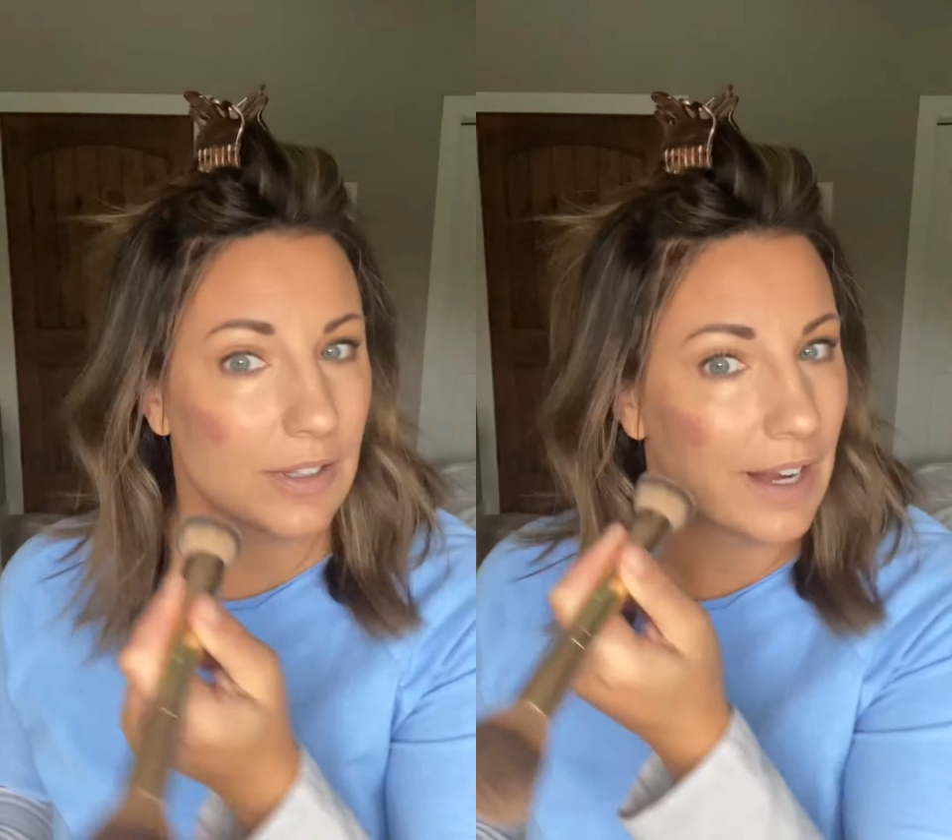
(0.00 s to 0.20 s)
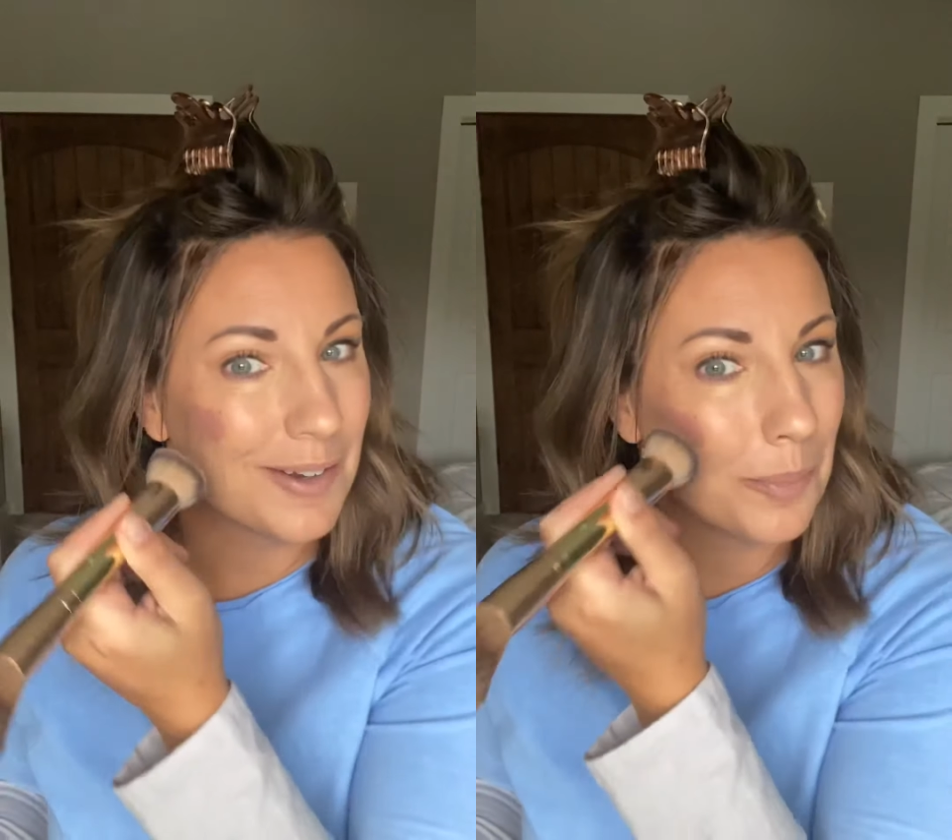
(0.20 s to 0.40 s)

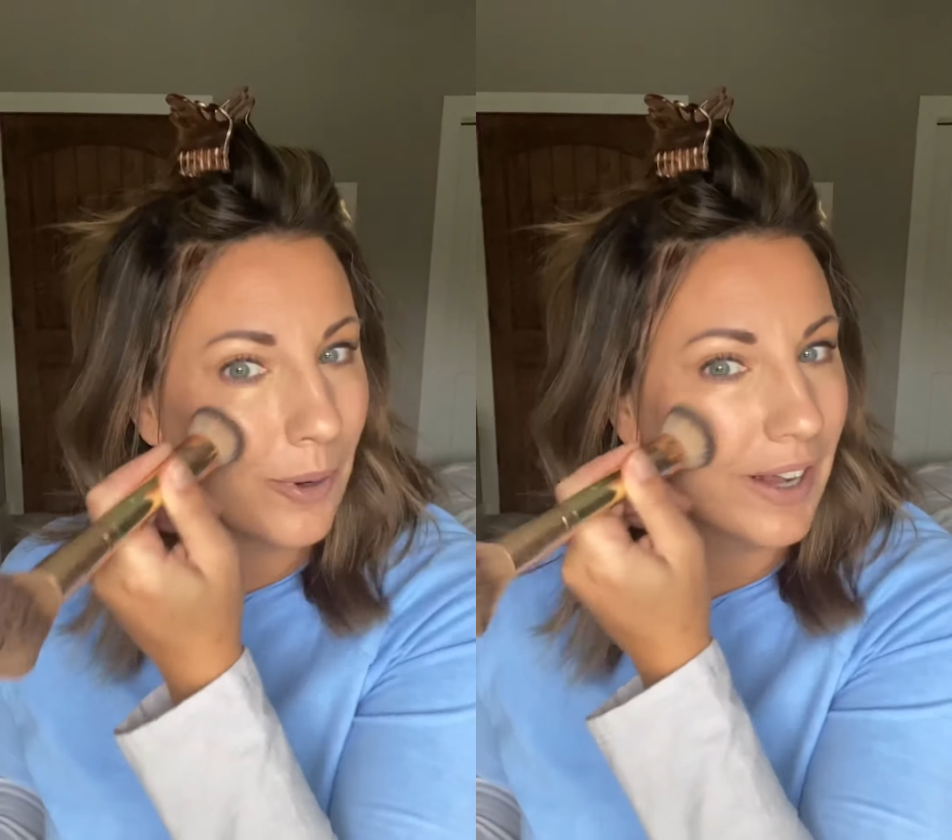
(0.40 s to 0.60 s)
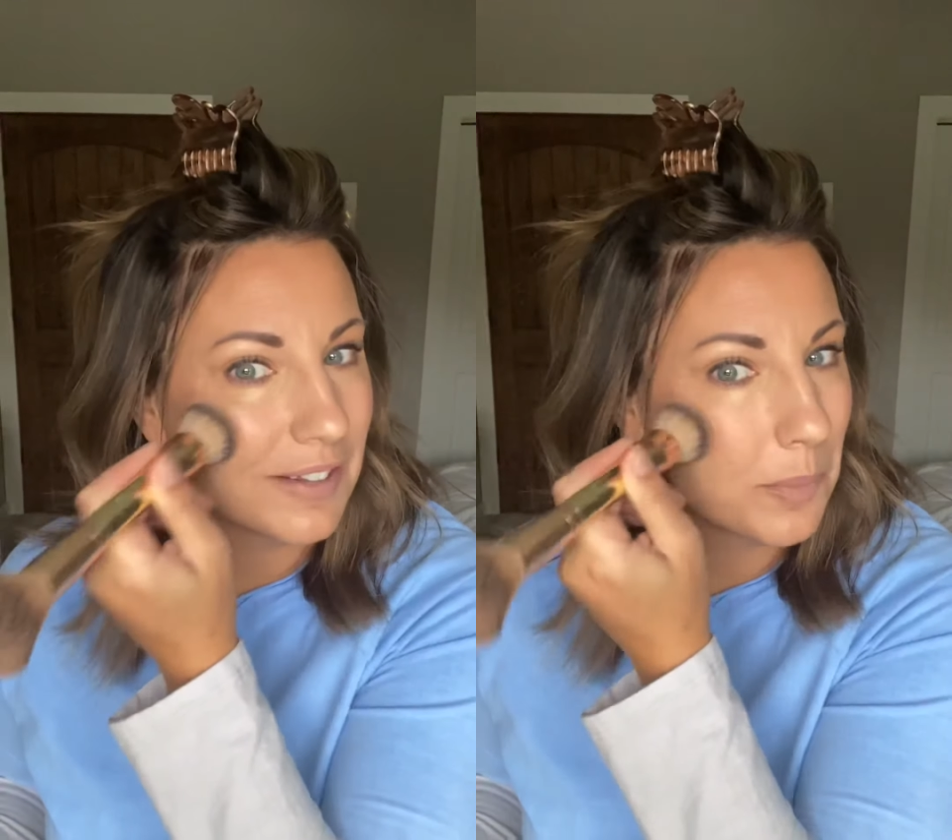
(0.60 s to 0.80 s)
kind of
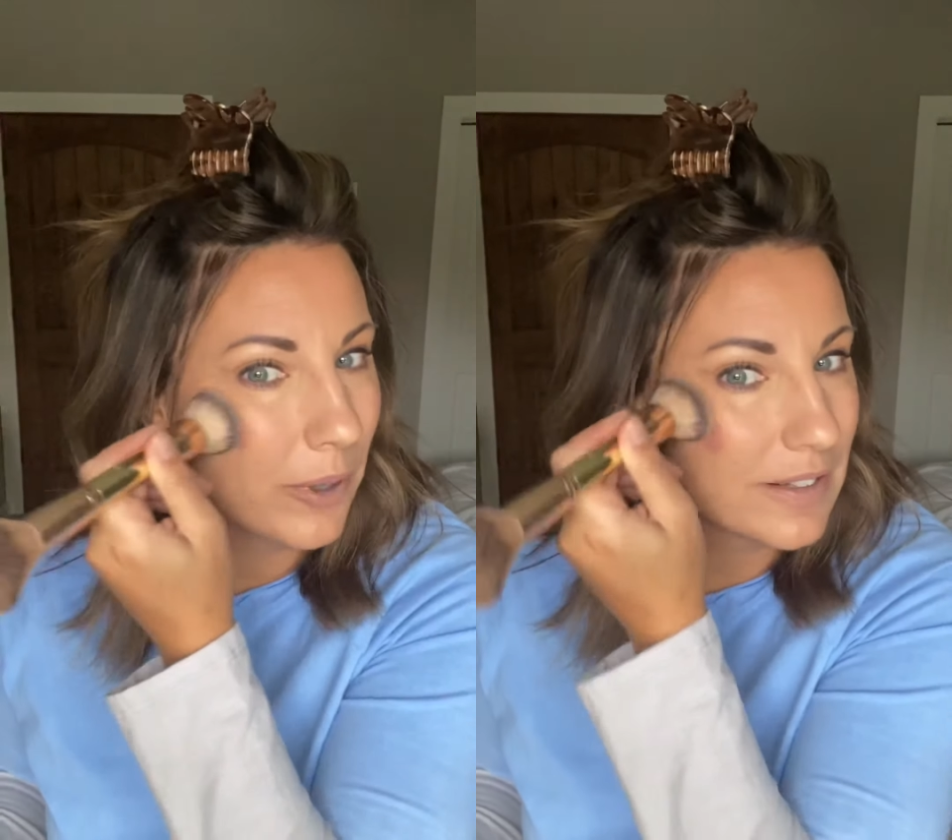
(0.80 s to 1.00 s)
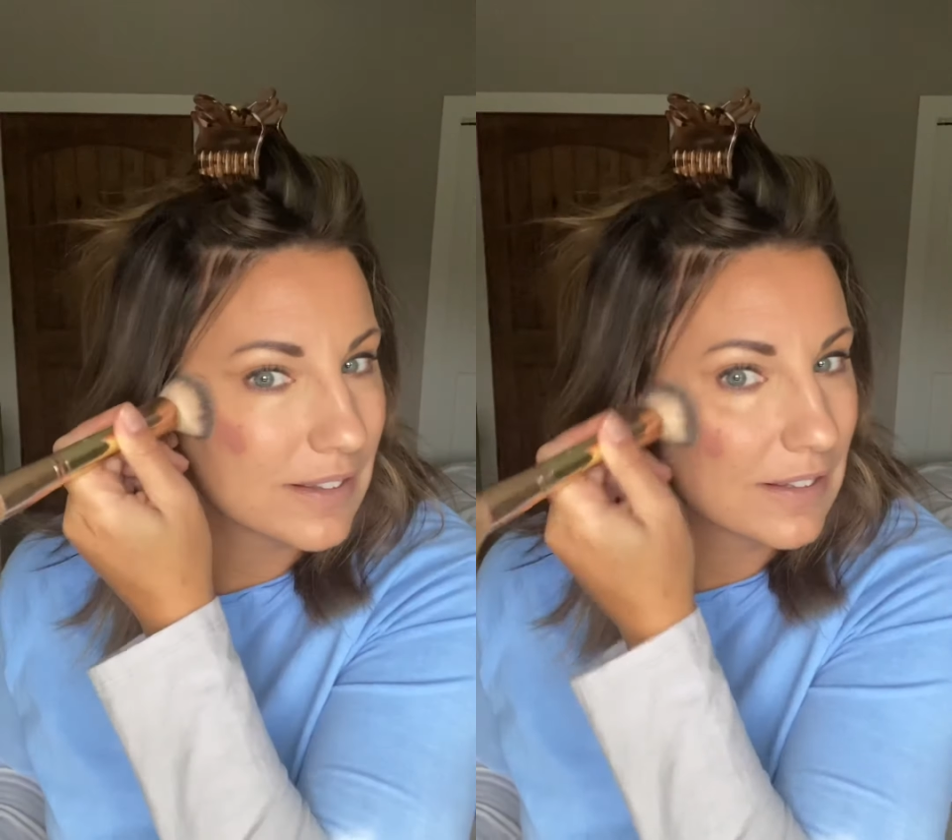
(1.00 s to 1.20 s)
press
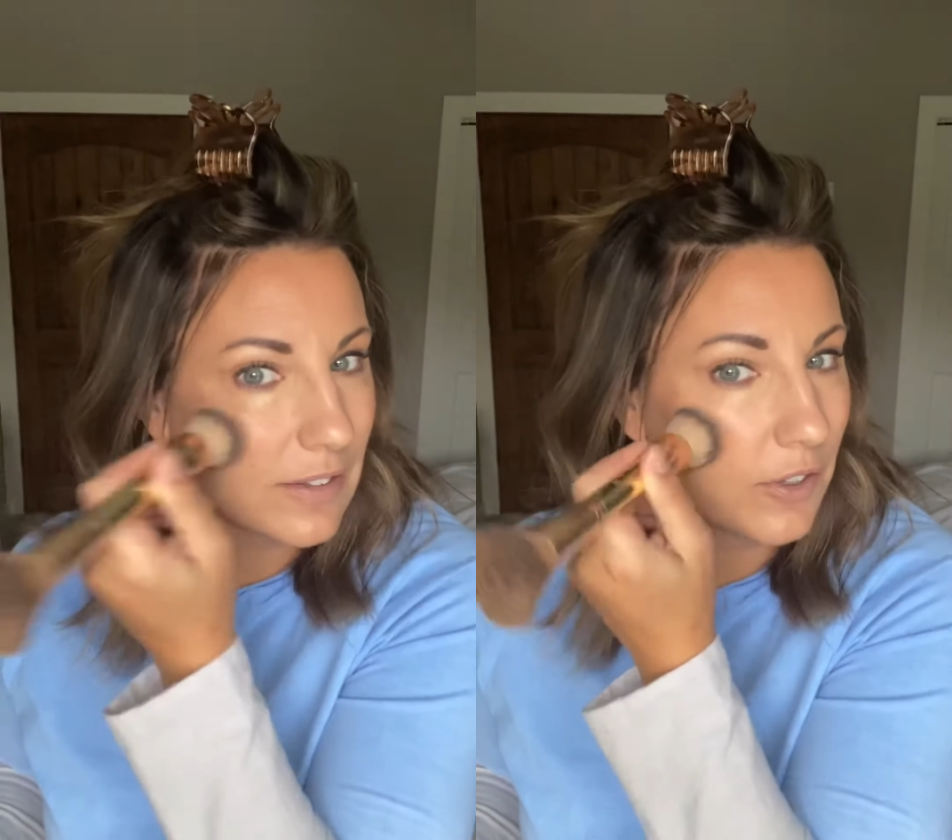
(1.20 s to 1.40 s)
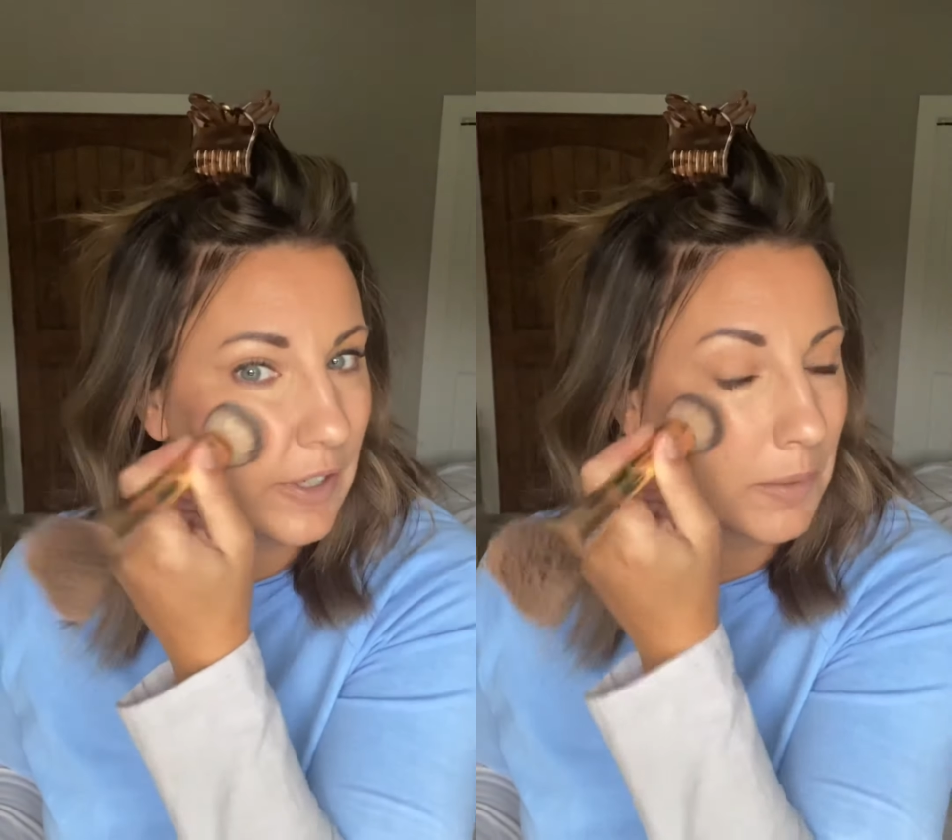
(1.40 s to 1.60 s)
this
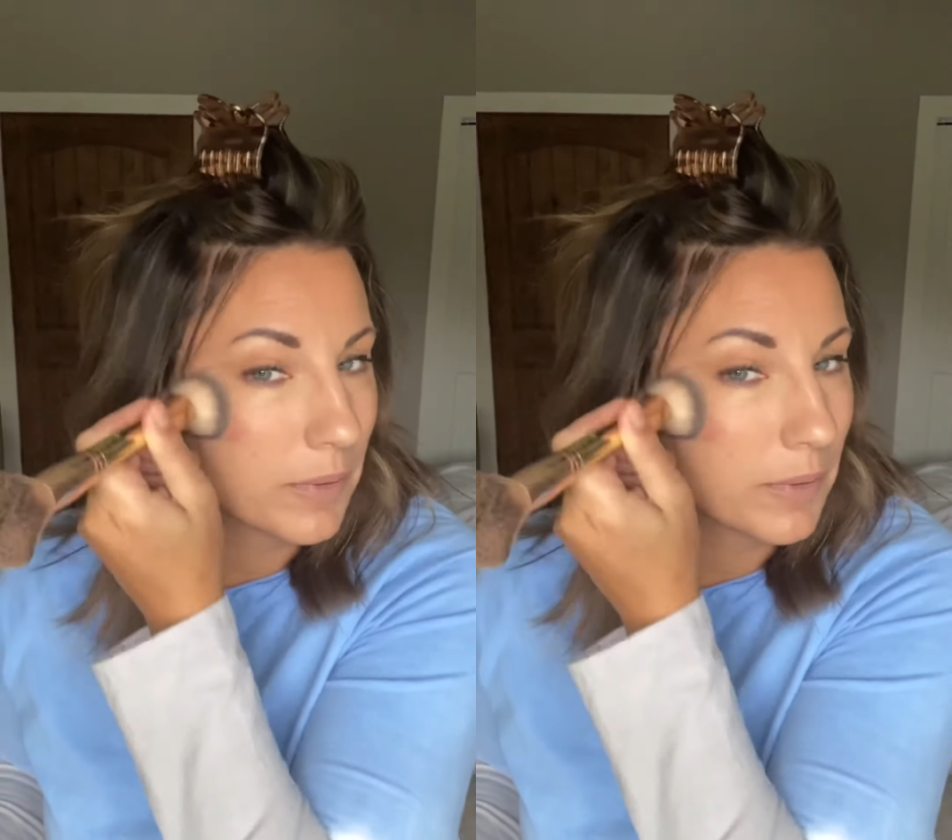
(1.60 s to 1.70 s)
cream.